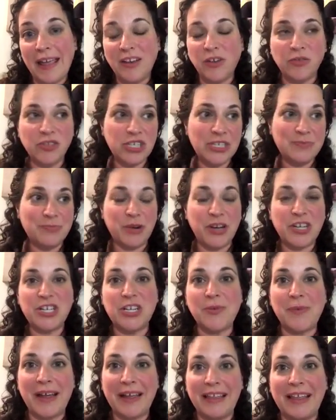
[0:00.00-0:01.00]
Don't just brush it
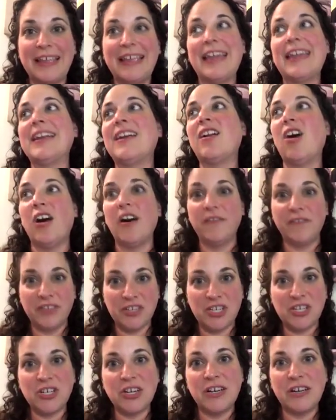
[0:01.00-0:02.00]
away, like get it off the
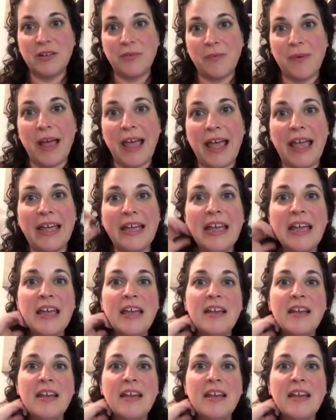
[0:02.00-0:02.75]
street and away,